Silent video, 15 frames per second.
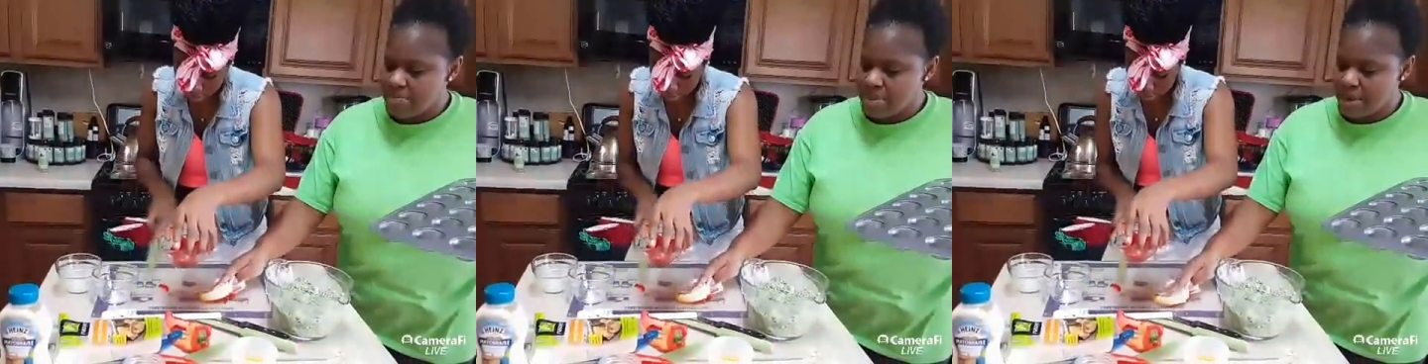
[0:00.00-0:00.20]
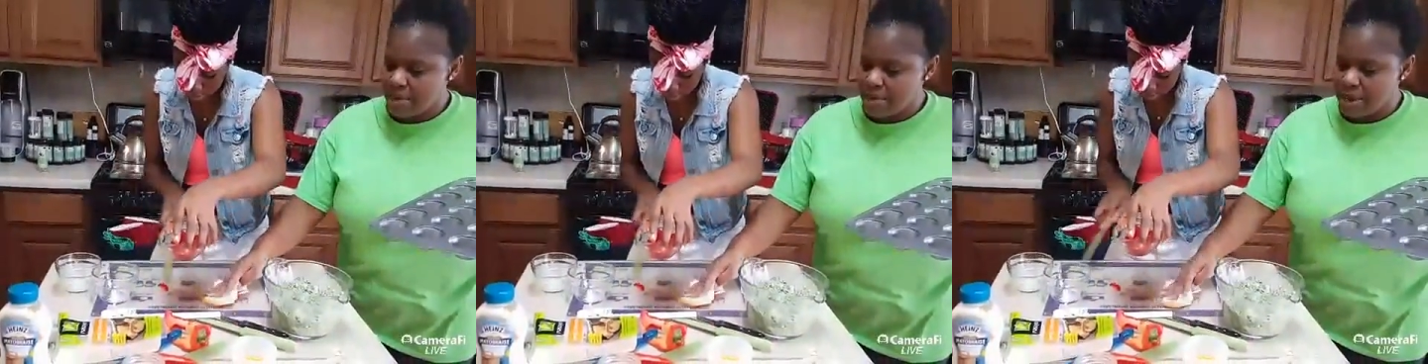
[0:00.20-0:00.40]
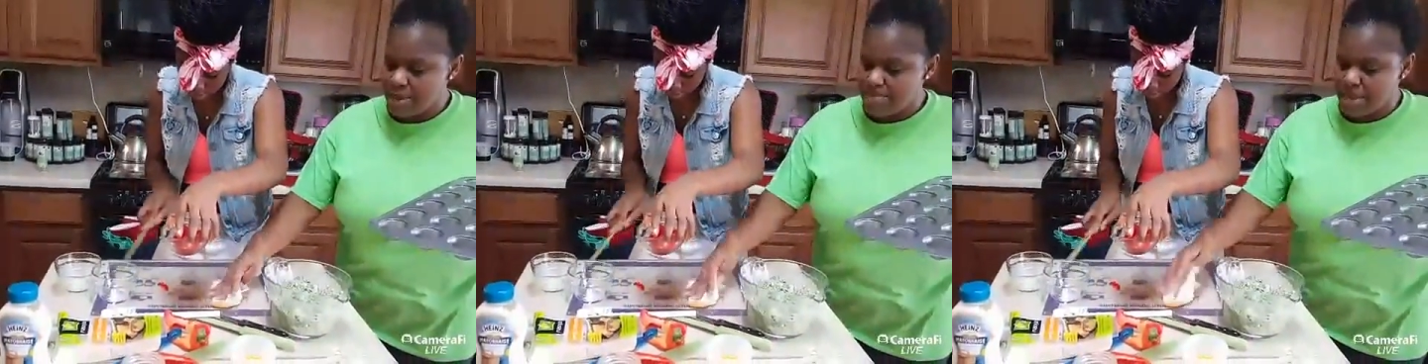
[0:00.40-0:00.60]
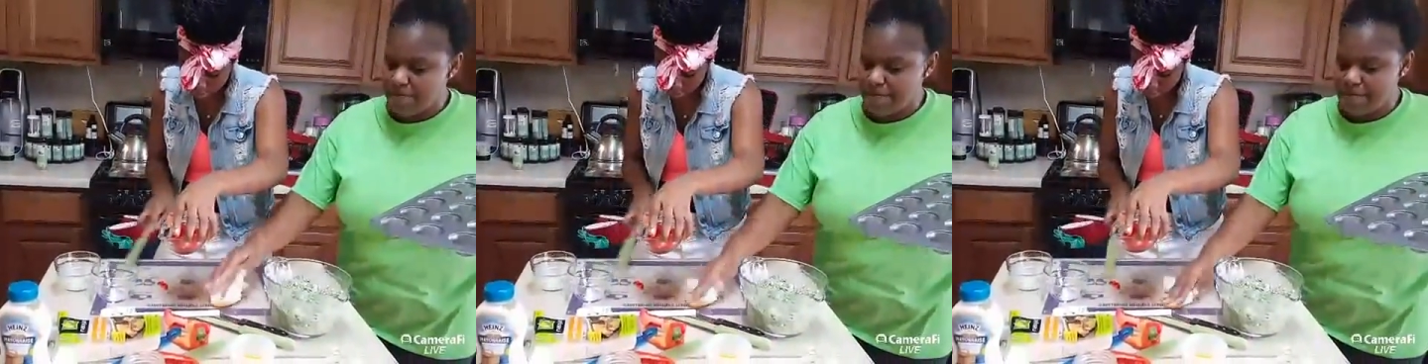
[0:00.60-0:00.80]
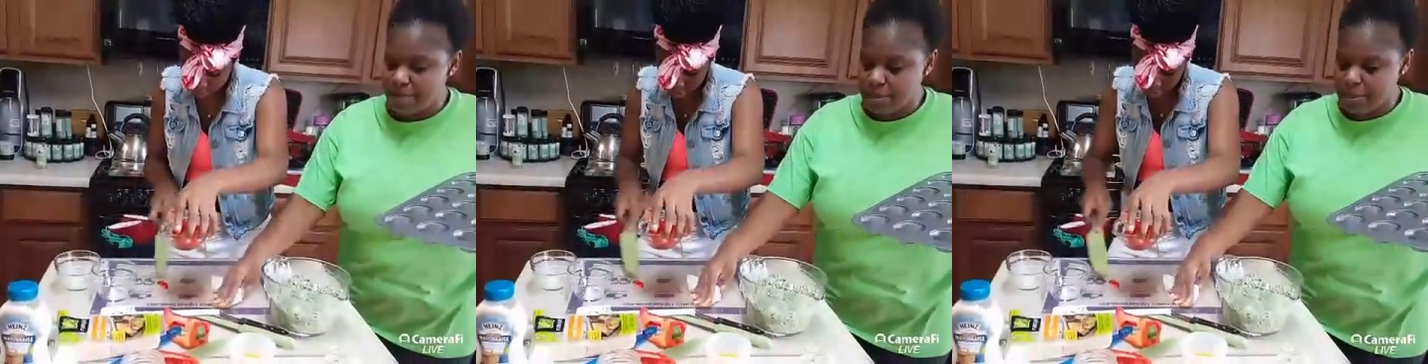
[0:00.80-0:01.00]
That way I'm not
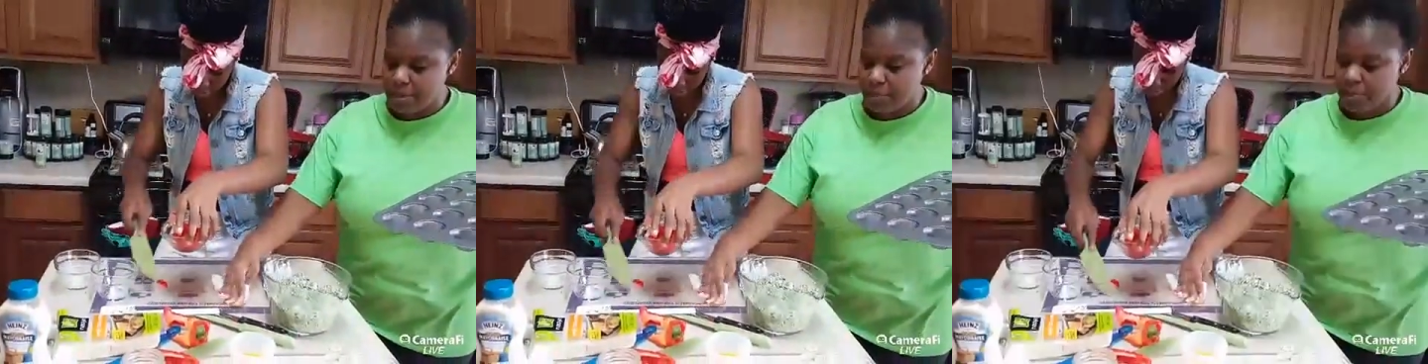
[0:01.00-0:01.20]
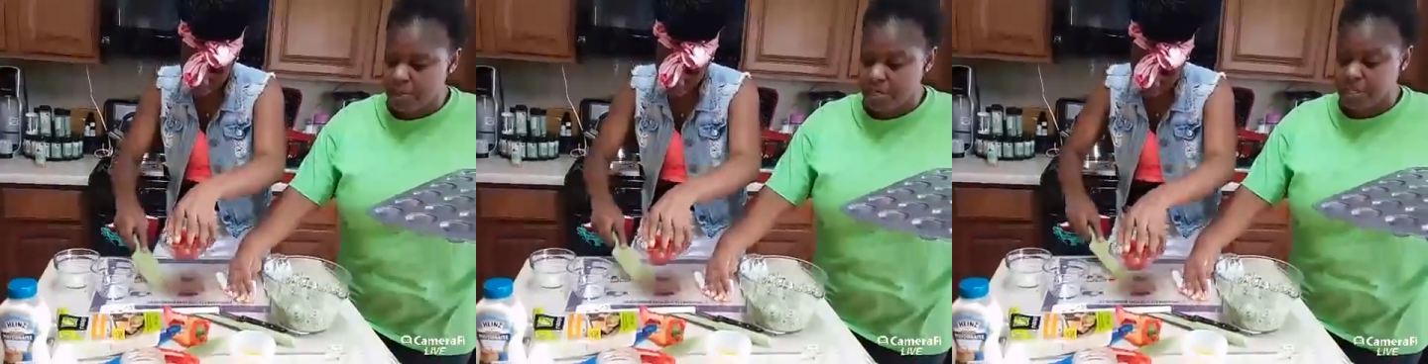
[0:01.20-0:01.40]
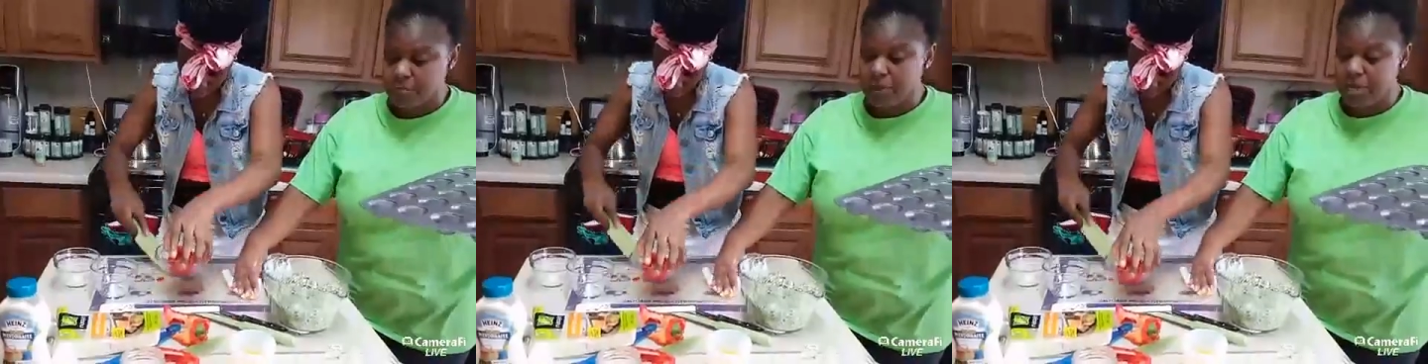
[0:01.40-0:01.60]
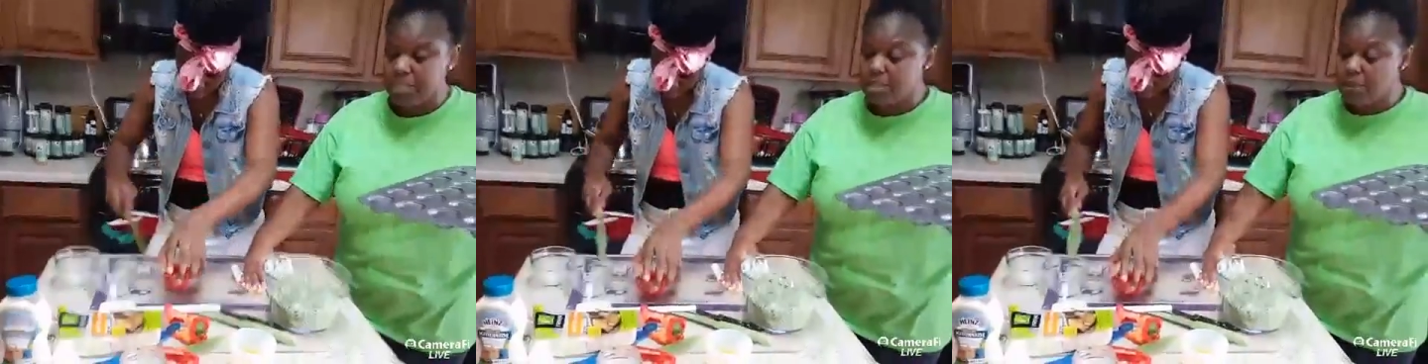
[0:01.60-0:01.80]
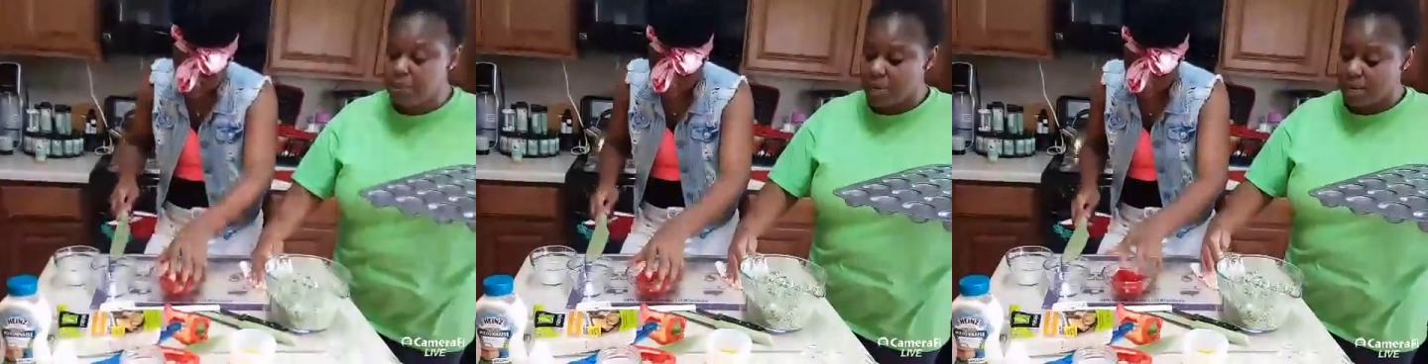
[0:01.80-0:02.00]
fiddling with it,
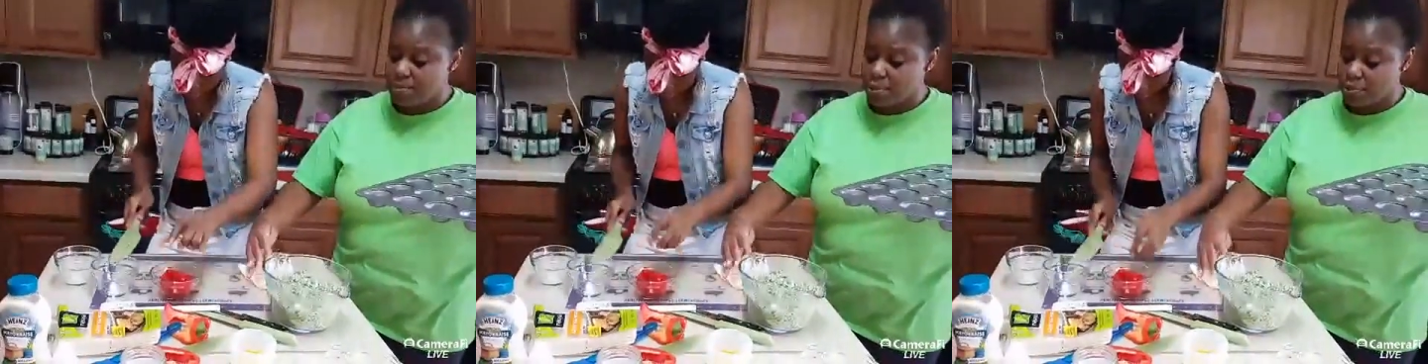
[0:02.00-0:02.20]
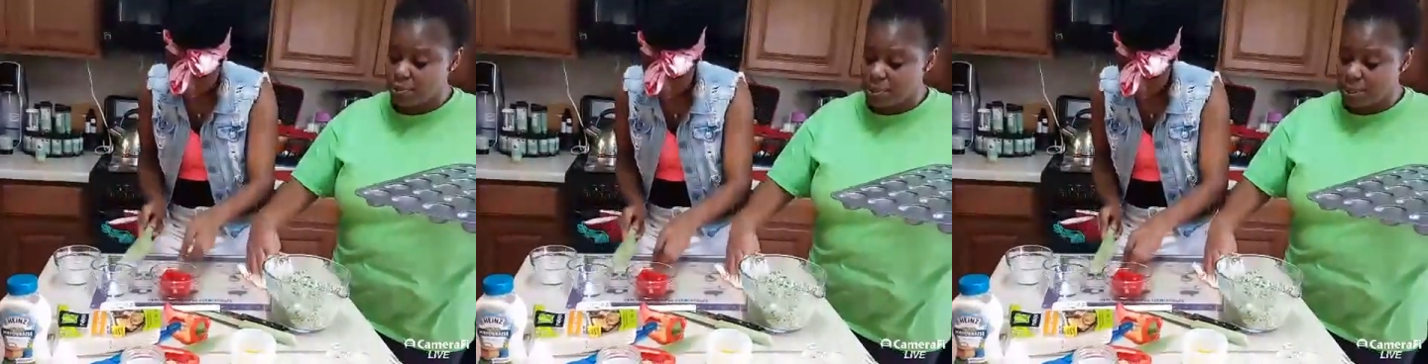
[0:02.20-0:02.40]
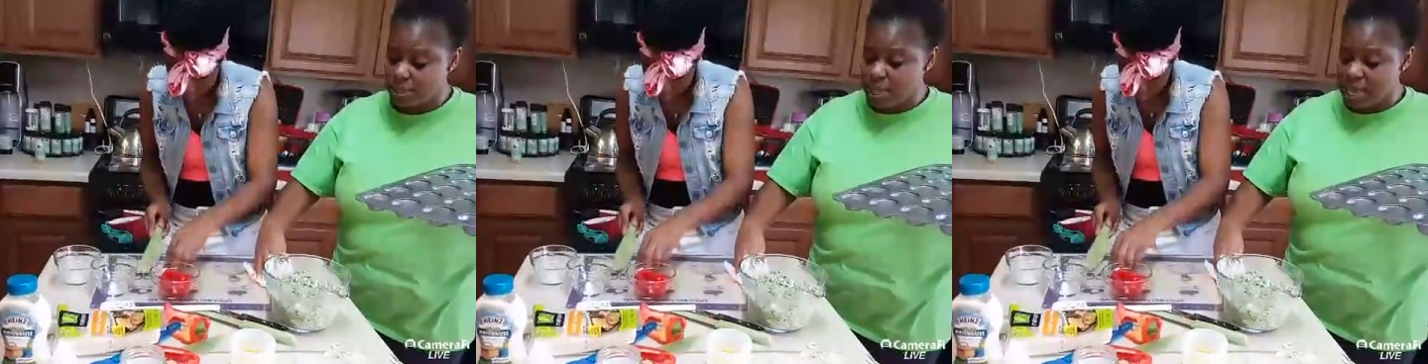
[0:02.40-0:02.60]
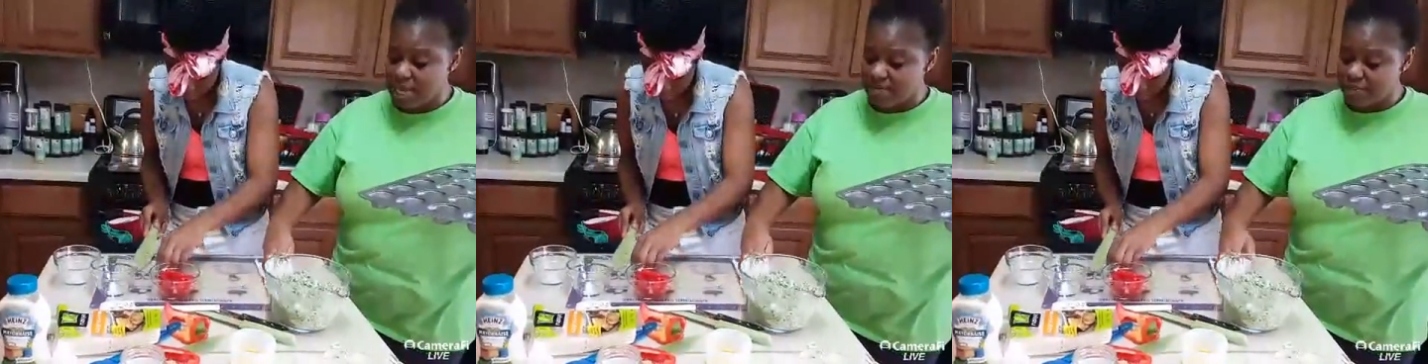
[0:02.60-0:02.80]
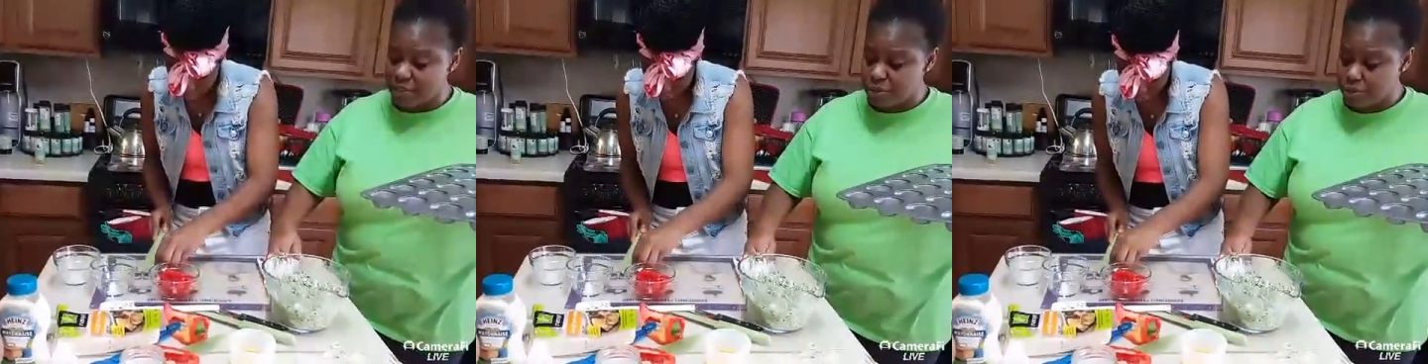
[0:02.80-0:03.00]
especially when I'm doing the
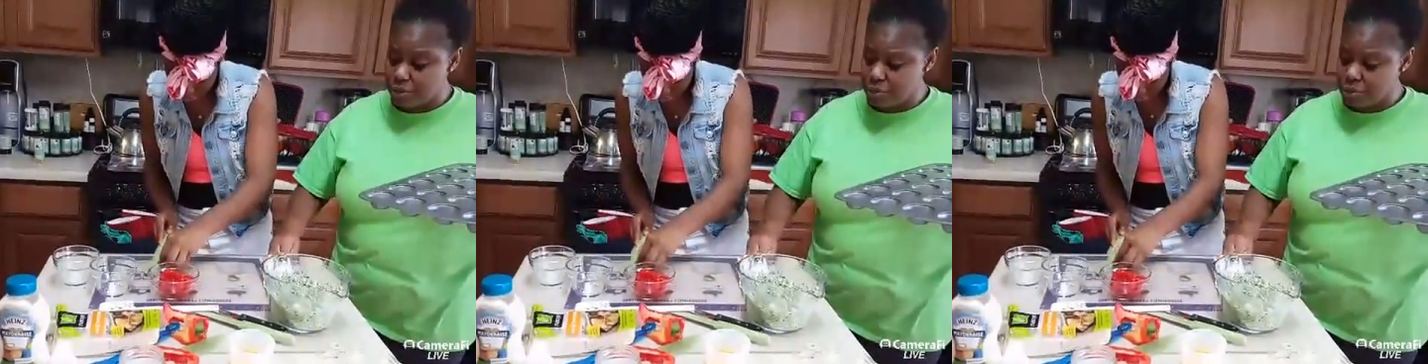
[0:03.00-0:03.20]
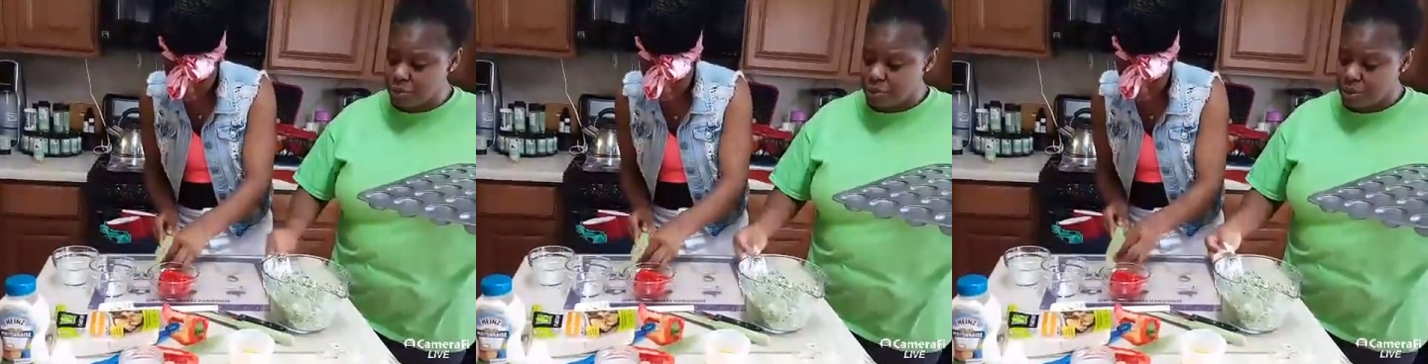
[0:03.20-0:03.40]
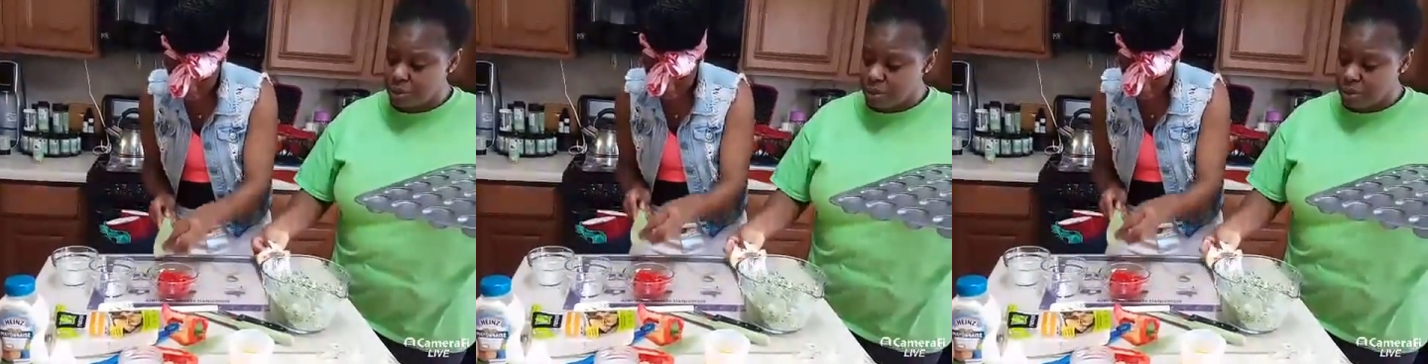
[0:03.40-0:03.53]
live shows.